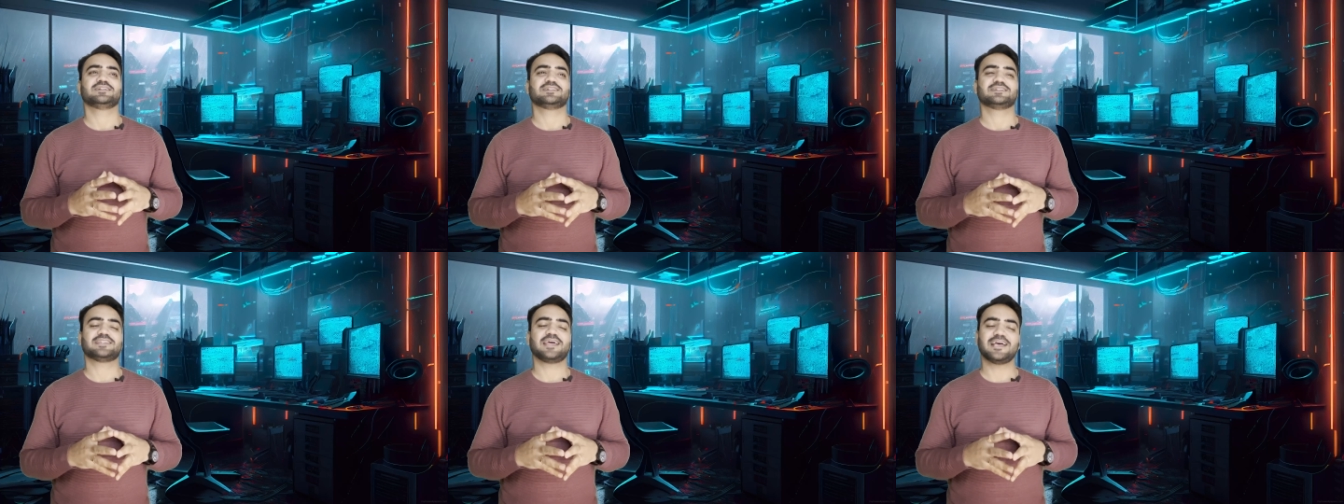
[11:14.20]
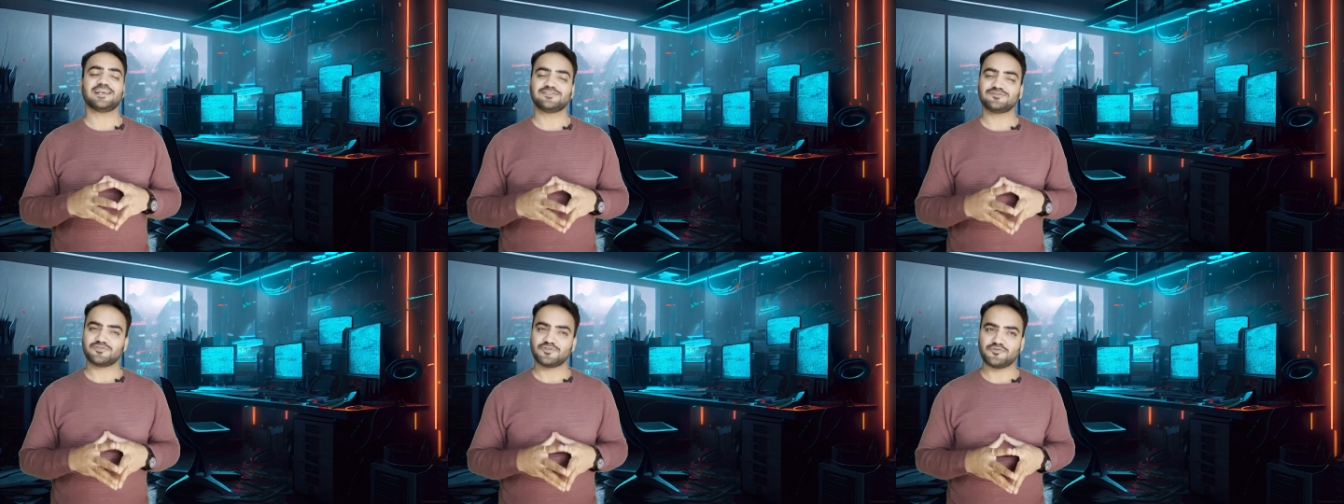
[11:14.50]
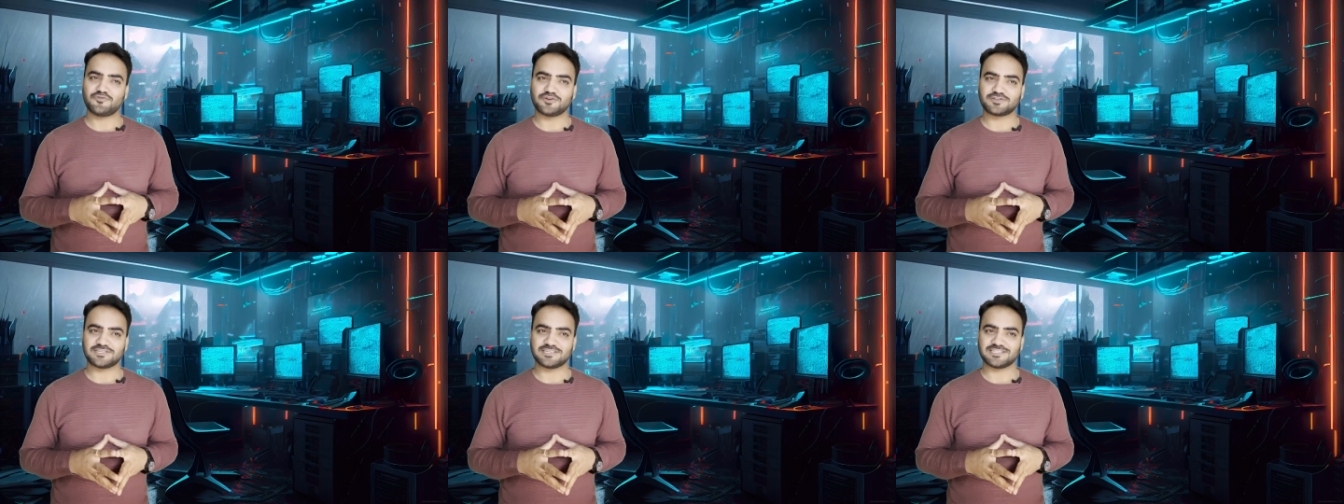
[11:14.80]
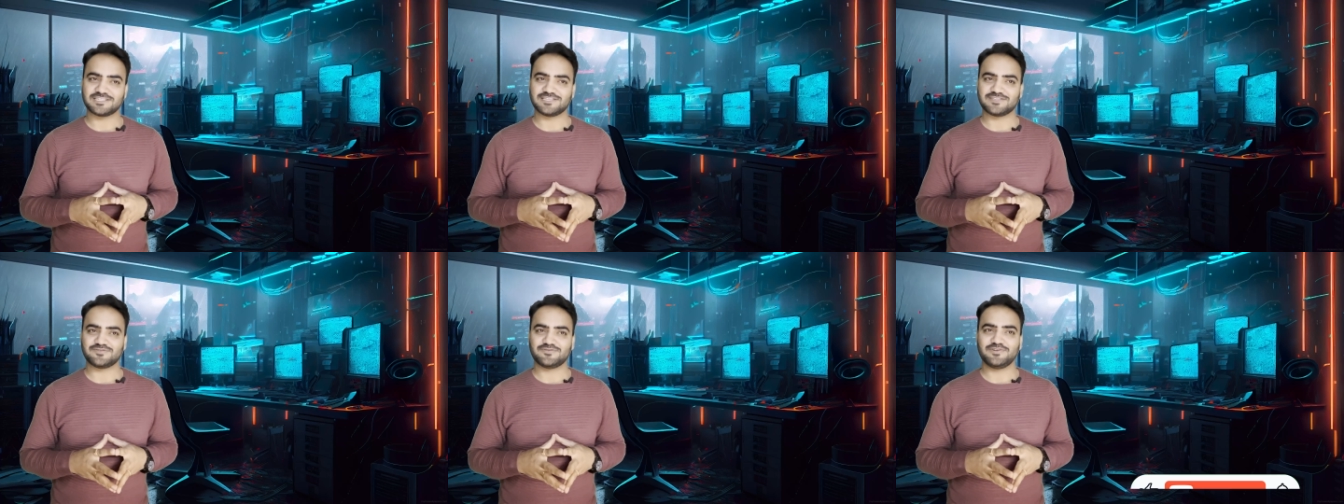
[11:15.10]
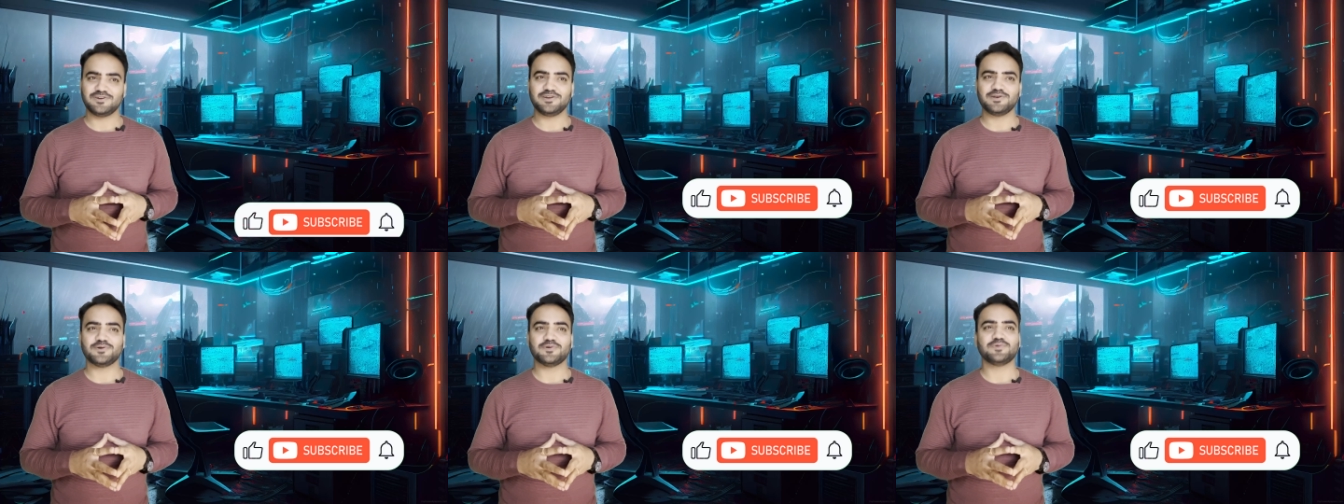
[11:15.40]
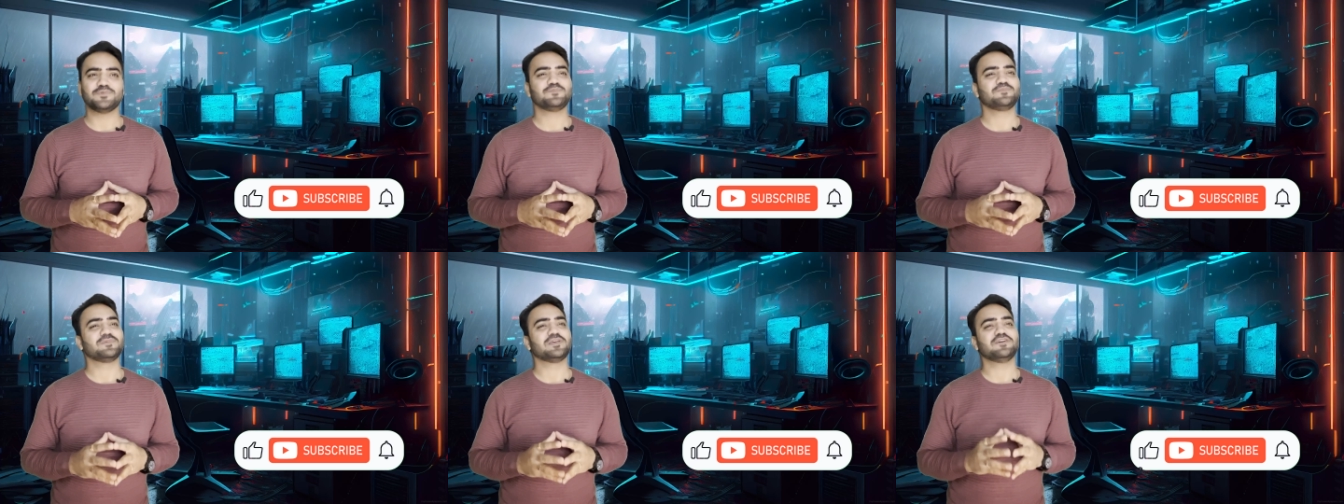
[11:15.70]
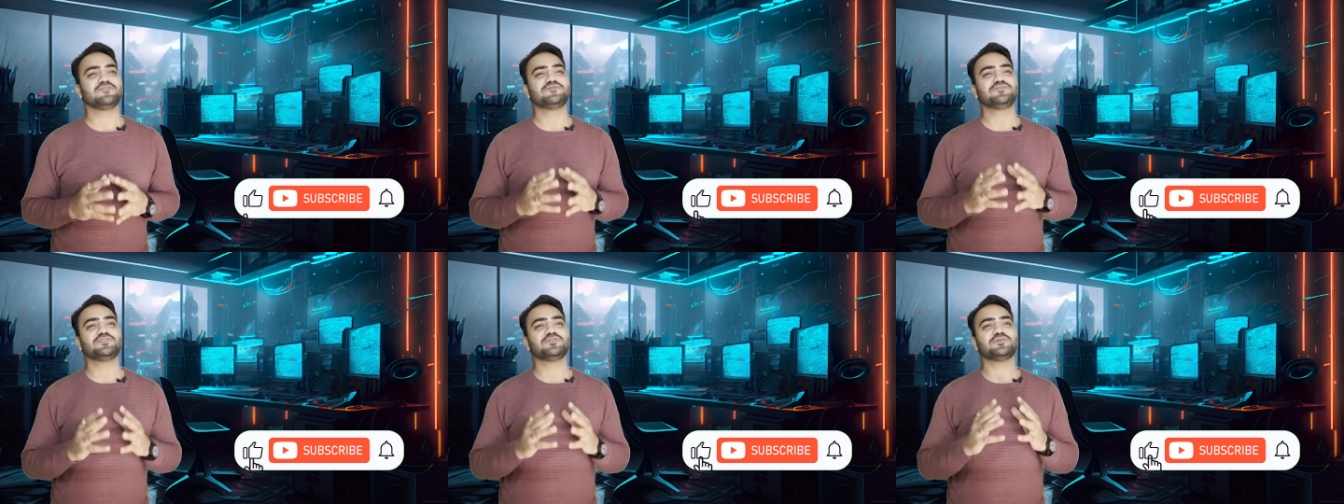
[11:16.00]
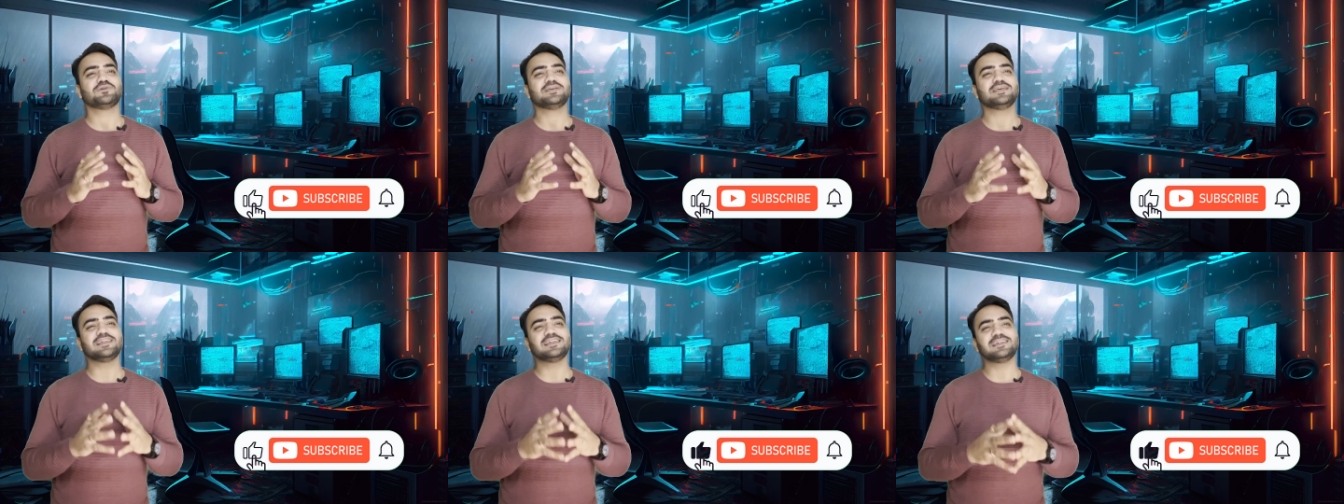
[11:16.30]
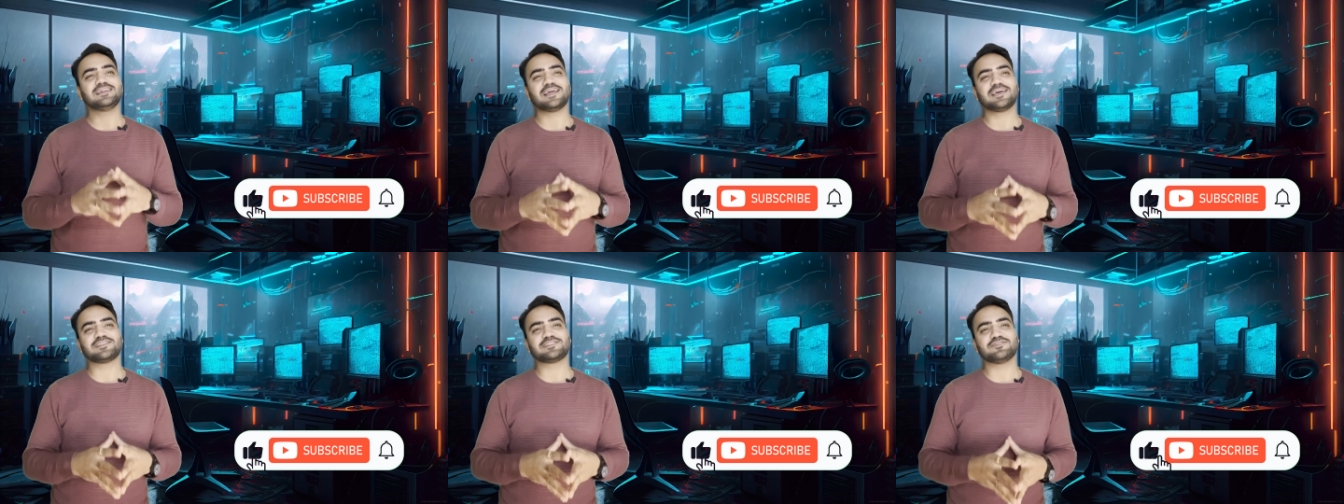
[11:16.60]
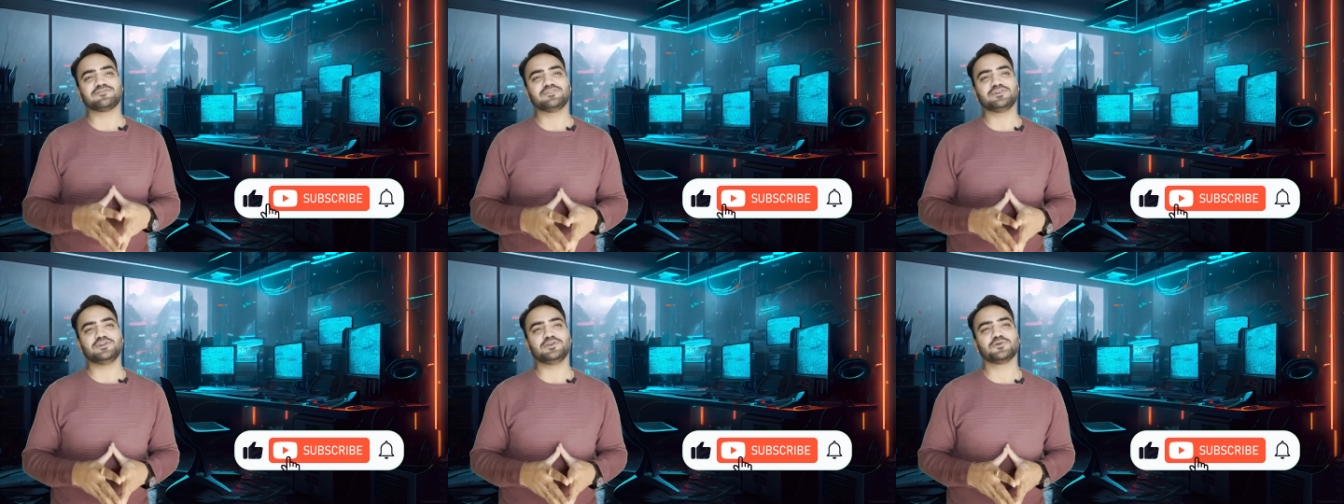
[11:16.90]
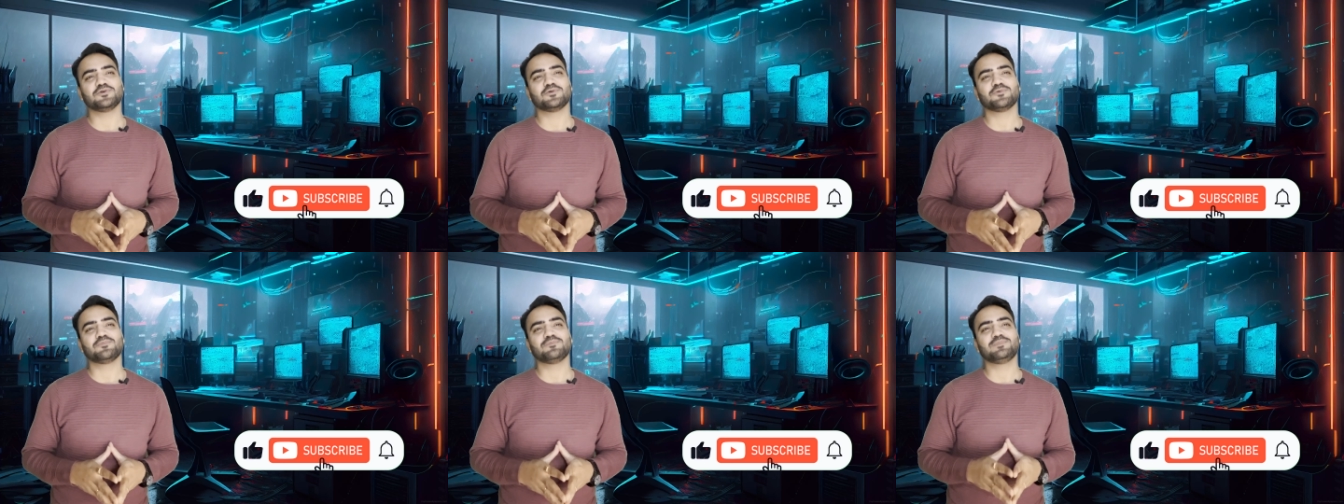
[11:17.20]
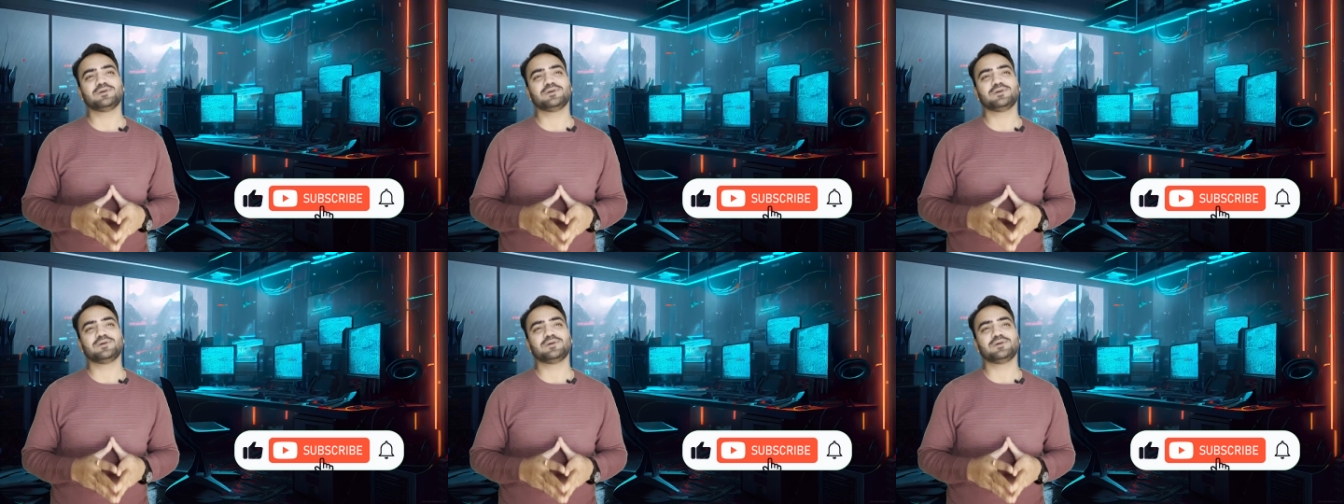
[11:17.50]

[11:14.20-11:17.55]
Thanks for watching this video. If you really like the video,